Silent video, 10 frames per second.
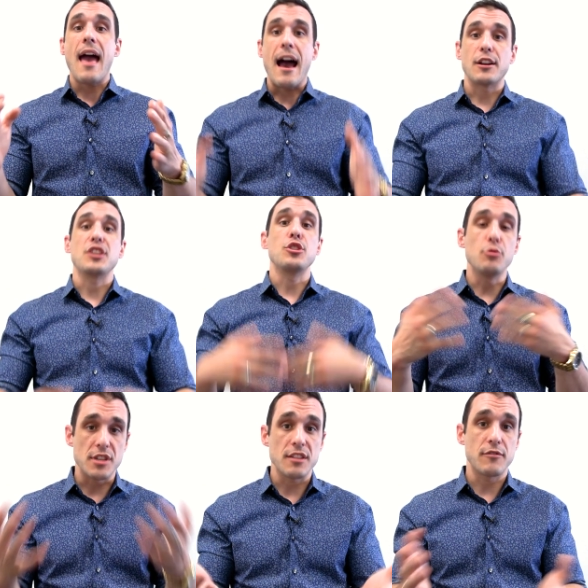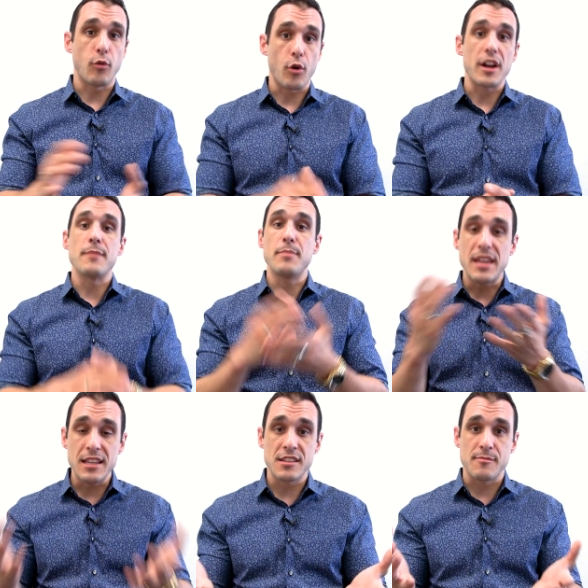how to use it for
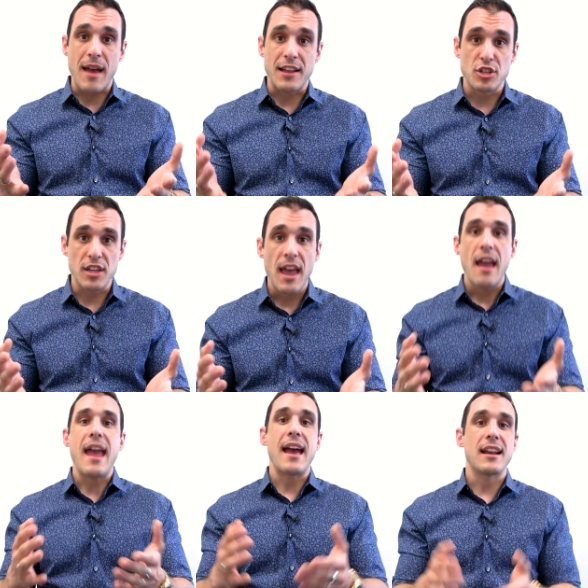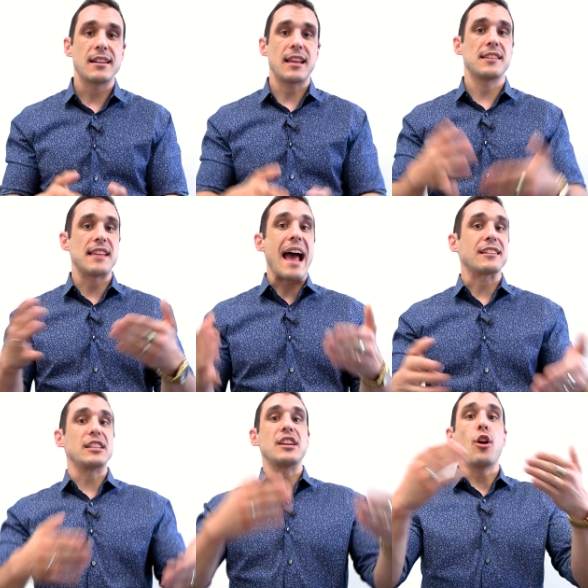impedance matching, and
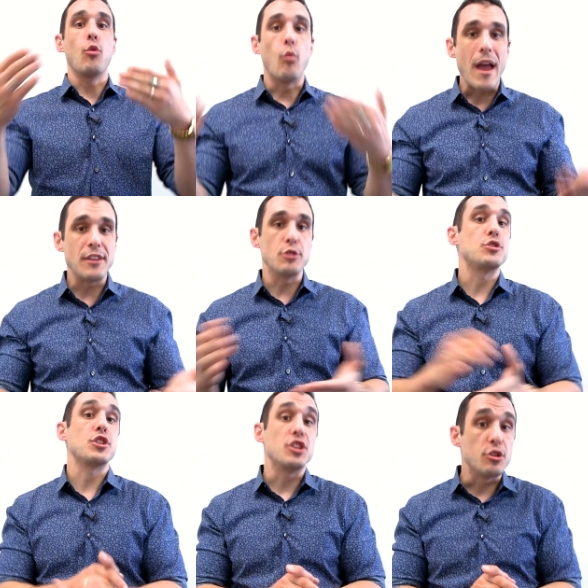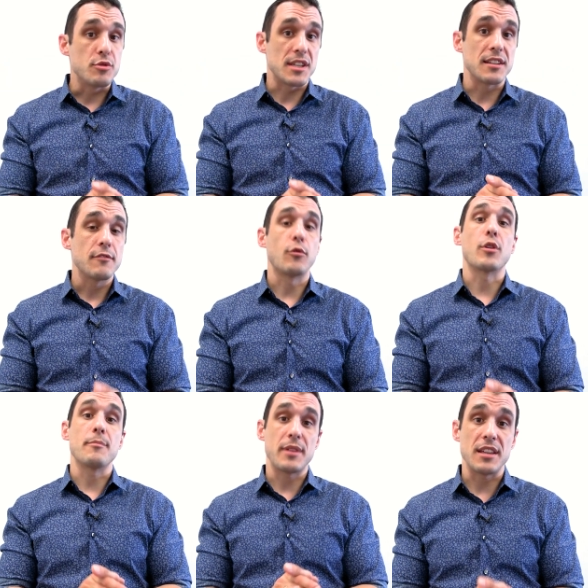exactly when you should use it
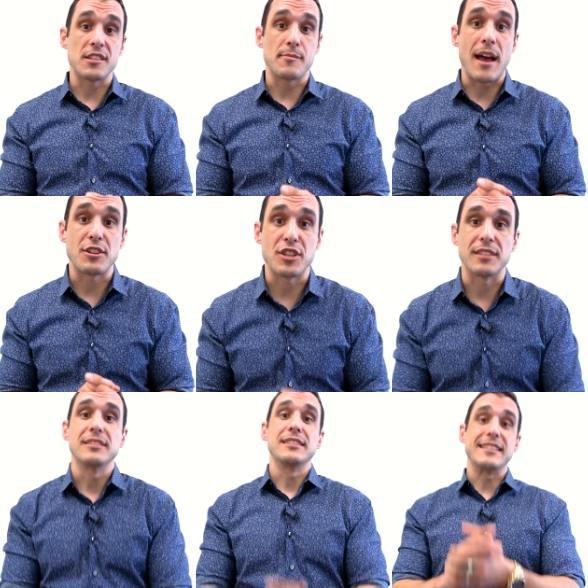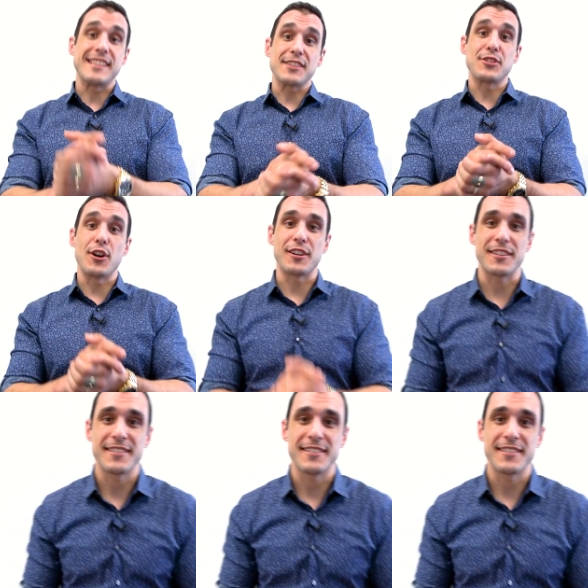for impedance matching. Let's get started.